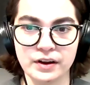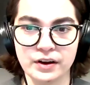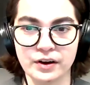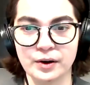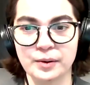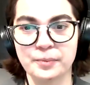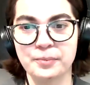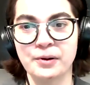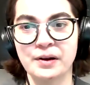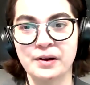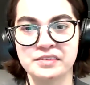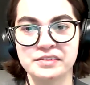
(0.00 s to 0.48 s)

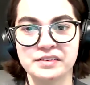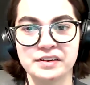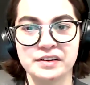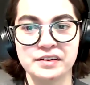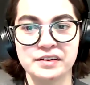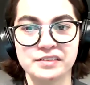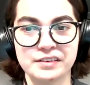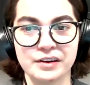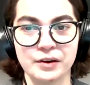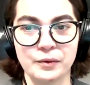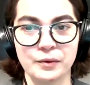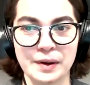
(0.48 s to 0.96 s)
Her
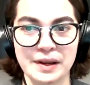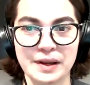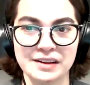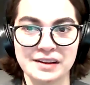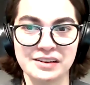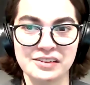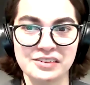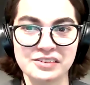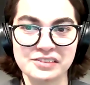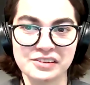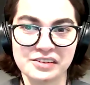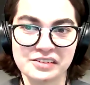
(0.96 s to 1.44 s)
presence
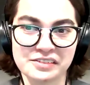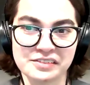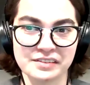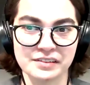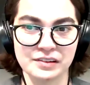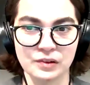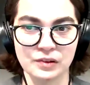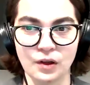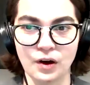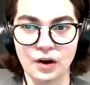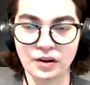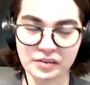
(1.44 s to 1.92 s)
awakens
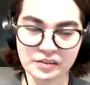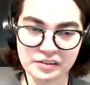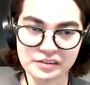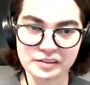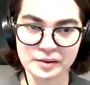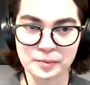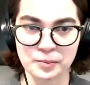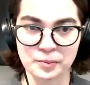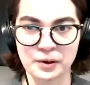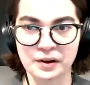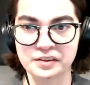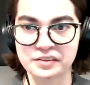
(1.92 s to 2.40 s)
this long
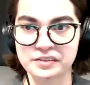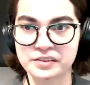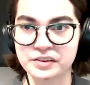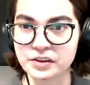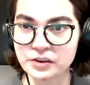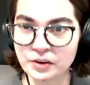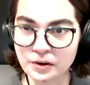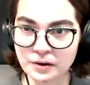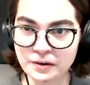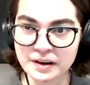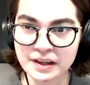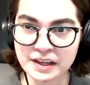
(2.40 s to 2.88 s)
suppressed
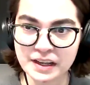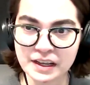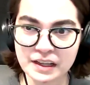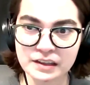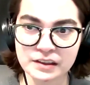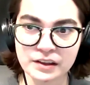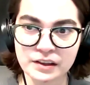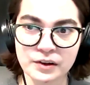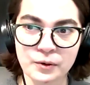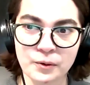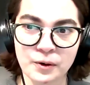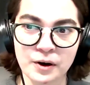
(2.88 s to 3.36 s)
yearning
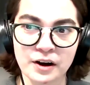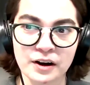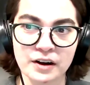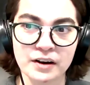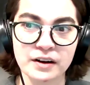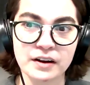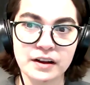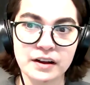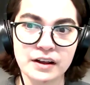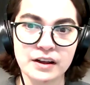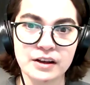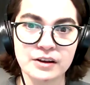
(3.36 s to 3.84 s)
in
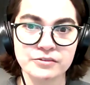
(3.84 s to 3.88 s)
Lenore